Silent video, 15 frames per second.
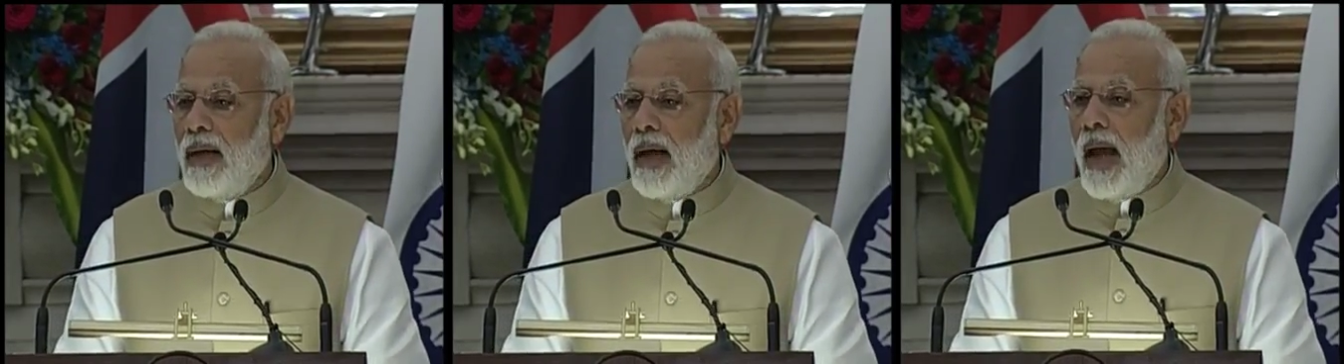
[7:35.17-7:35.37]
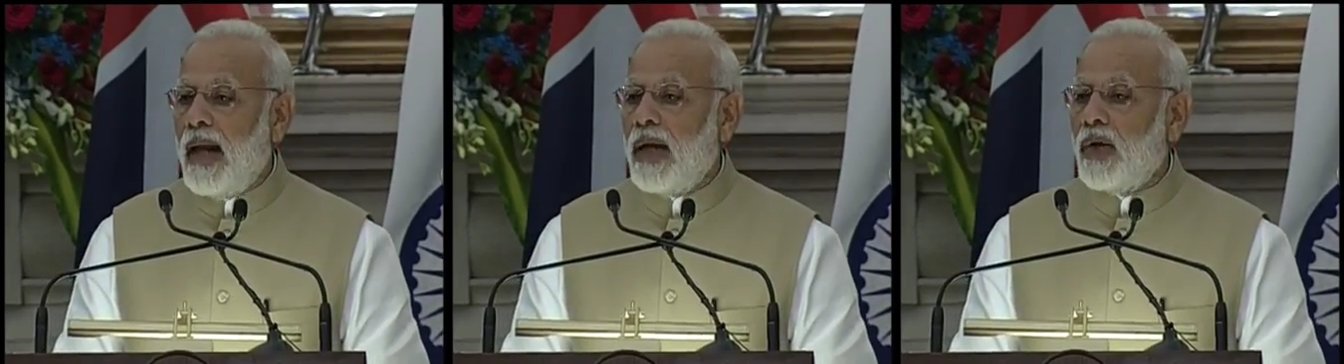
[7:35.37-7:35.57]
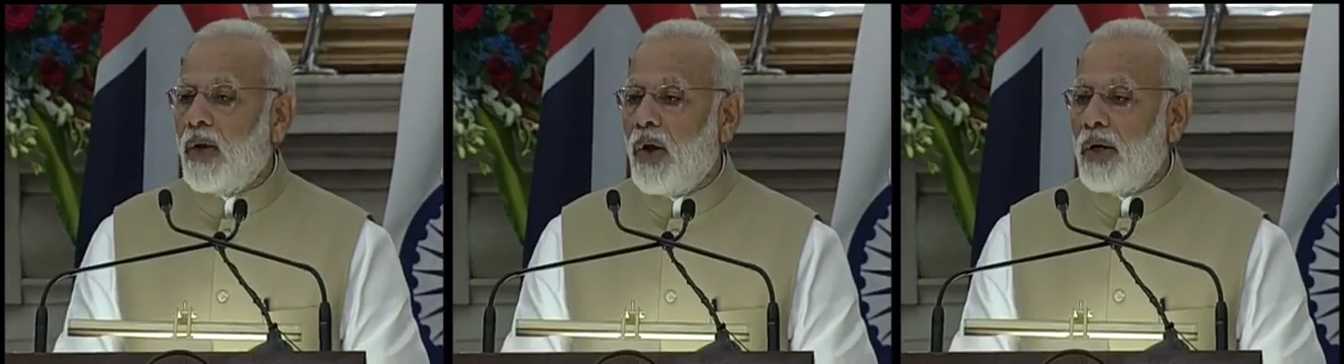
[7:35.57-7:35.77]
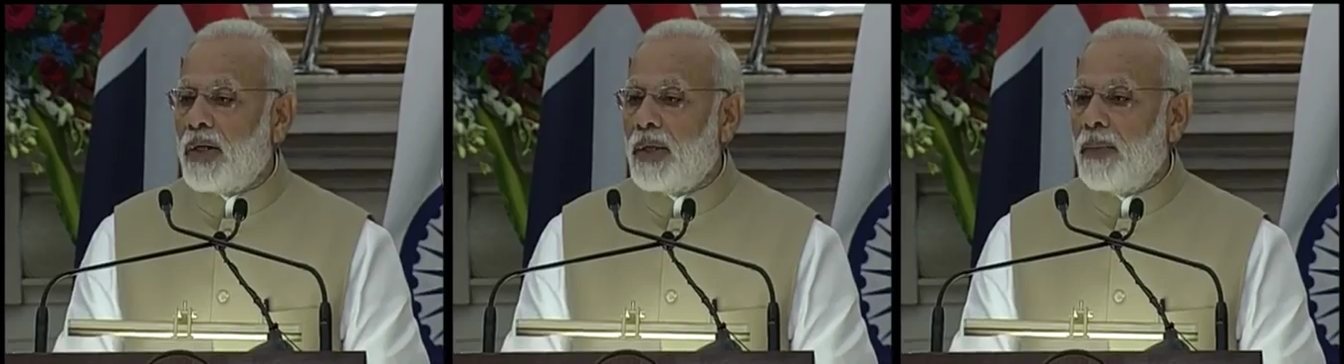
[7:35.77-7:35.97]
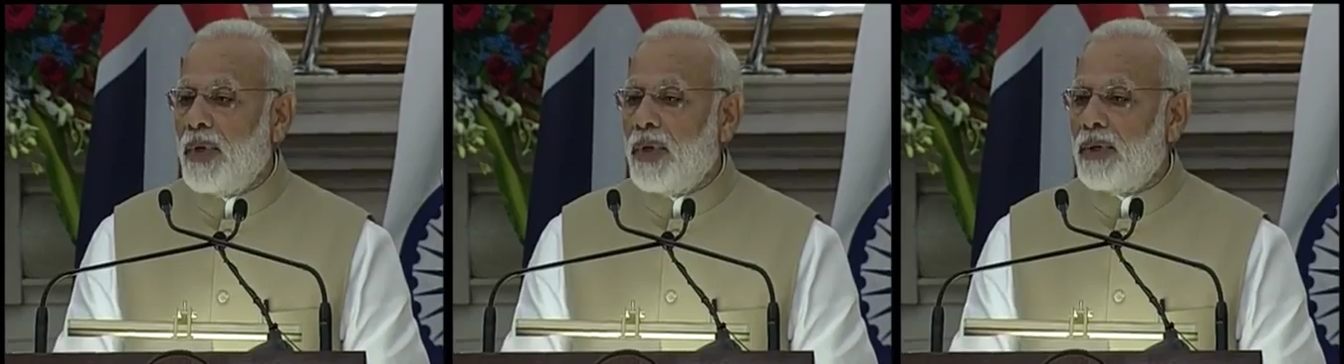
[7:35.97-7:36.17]
and
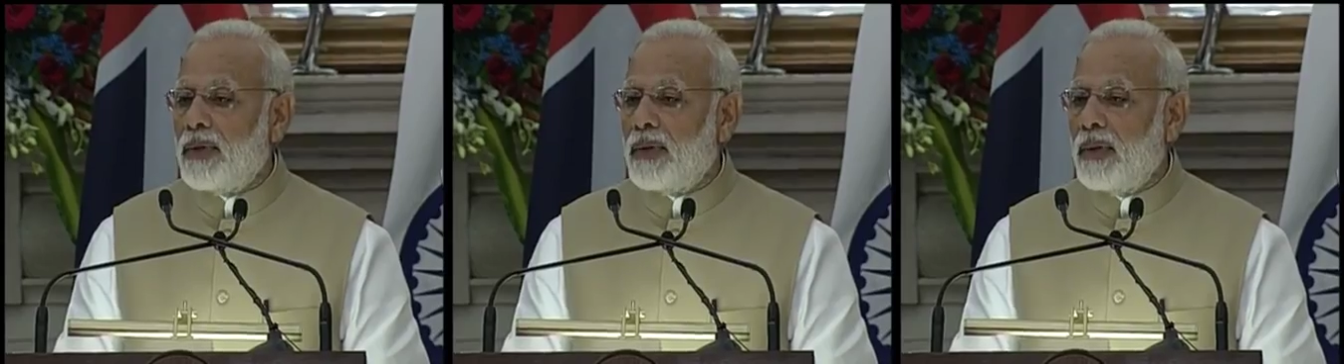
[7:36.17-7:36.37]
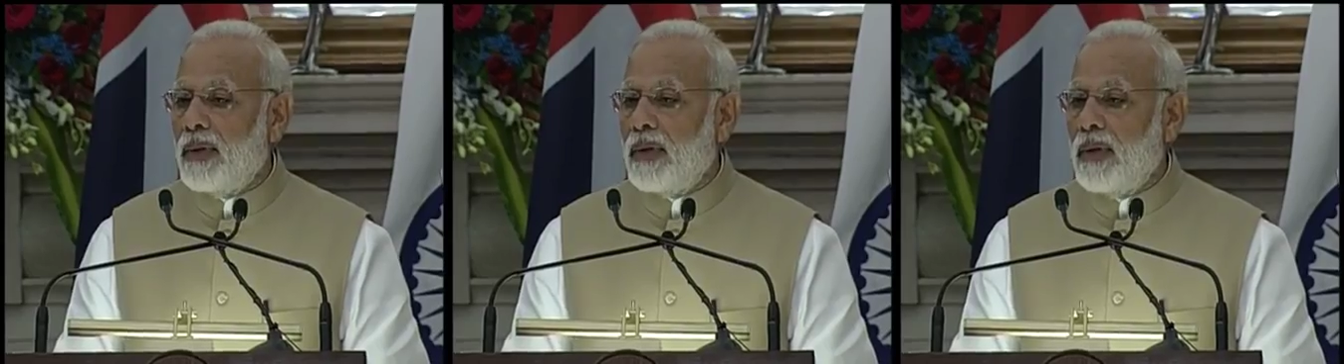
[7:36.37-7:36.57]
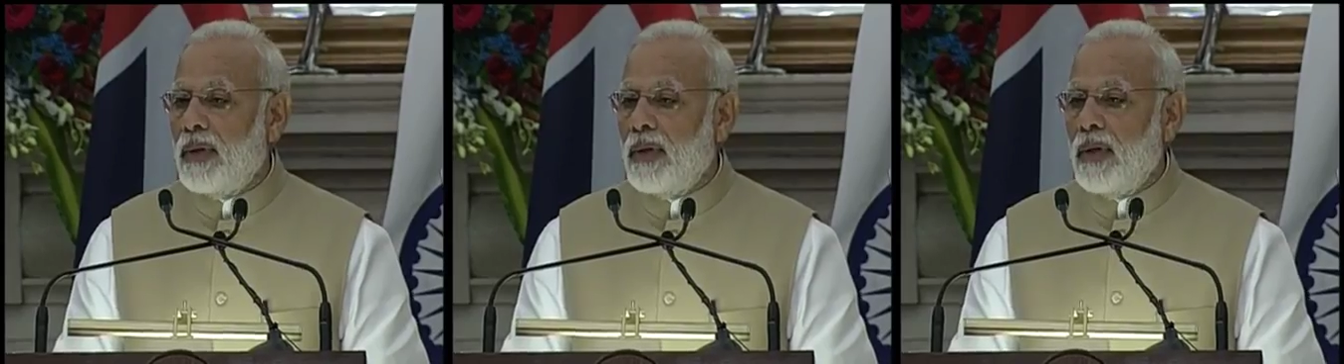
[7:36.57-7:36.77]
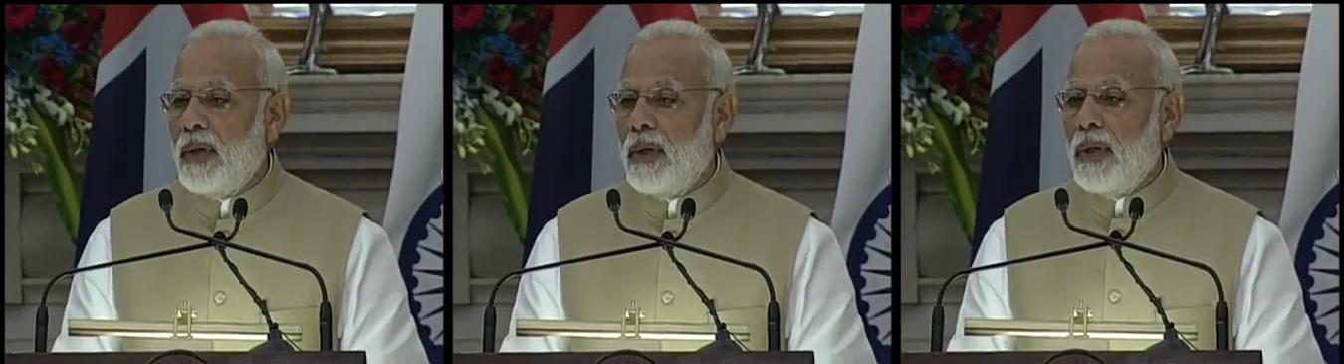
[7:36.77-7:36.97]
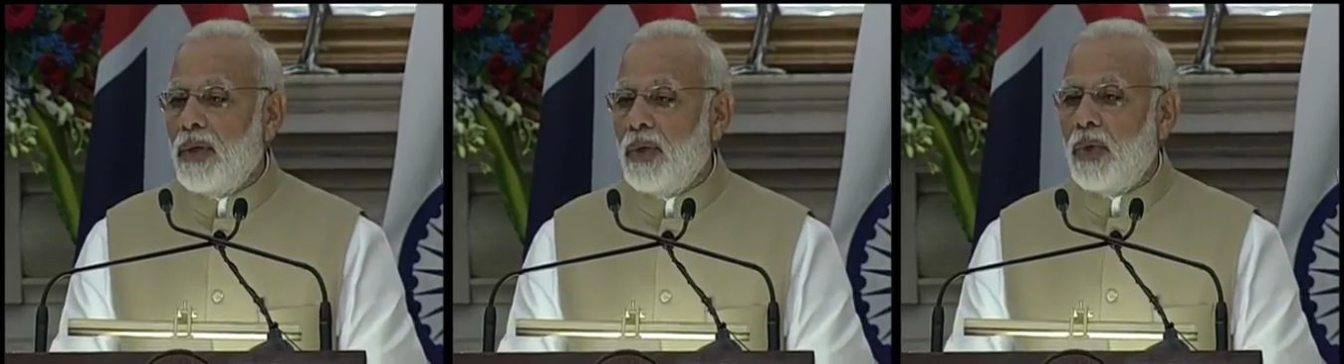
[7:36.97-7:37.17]
contribute
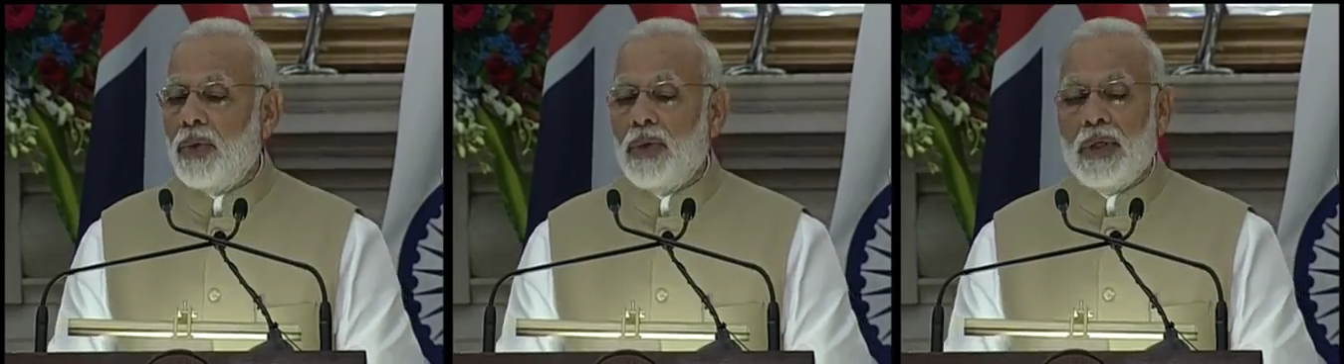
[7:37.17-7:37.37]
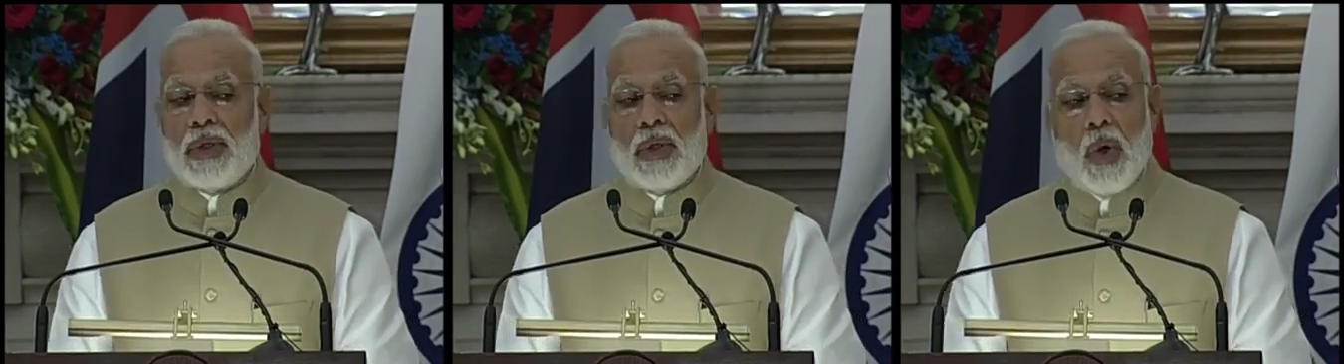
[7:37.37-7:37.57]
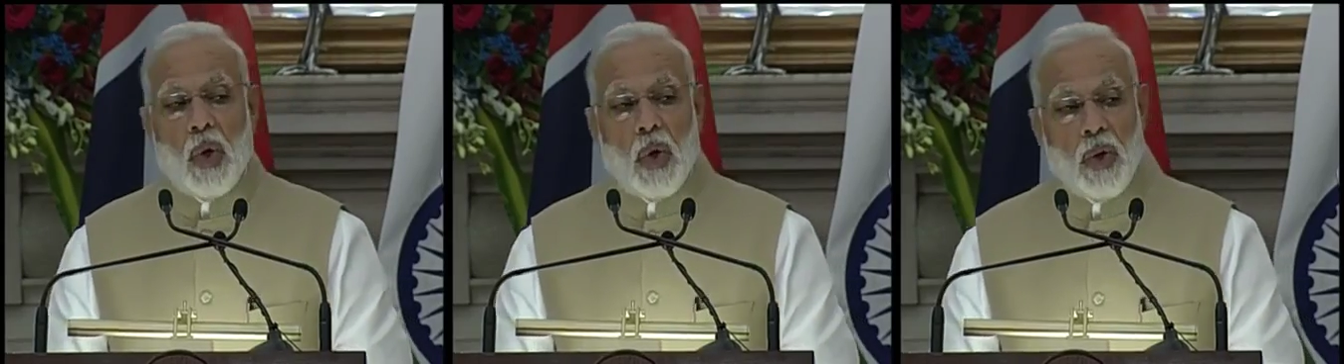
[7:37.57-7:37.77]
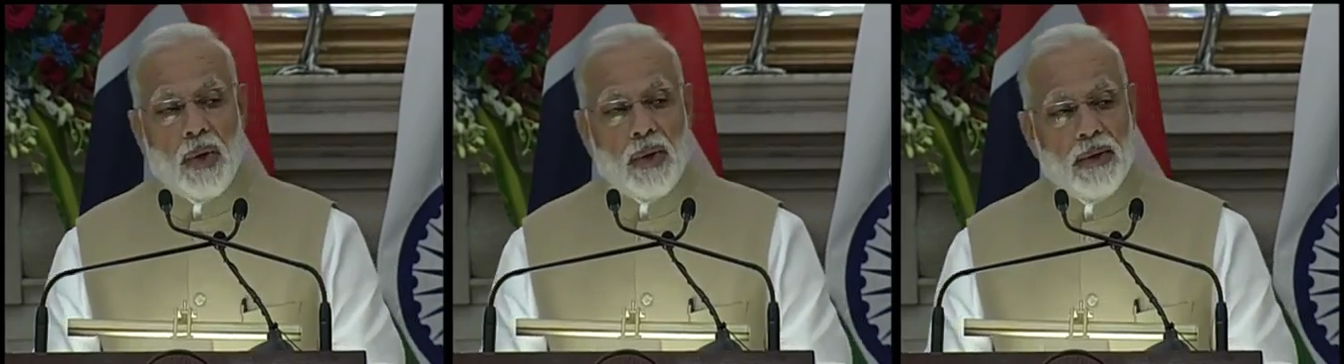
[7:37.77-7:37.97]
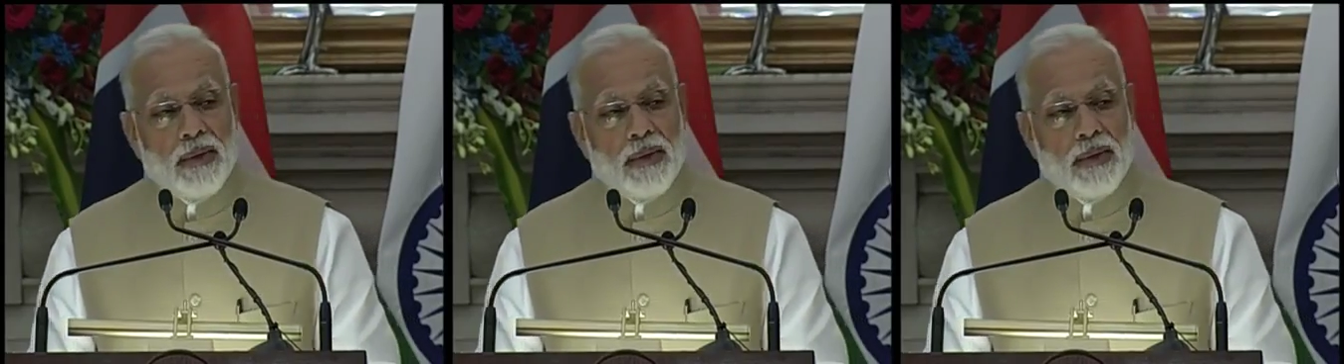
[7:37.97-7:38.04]
to this goal.